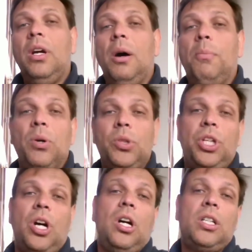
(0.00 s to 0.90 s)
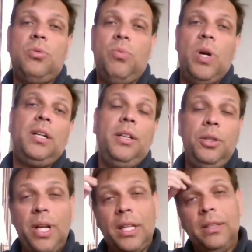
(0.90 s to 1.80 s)
about sharks, where you
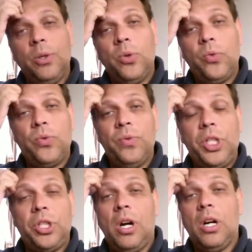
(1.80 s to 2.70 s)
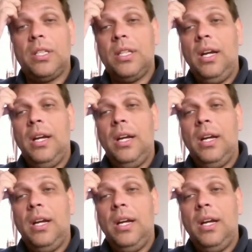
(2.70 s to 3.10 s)
can dive with sharks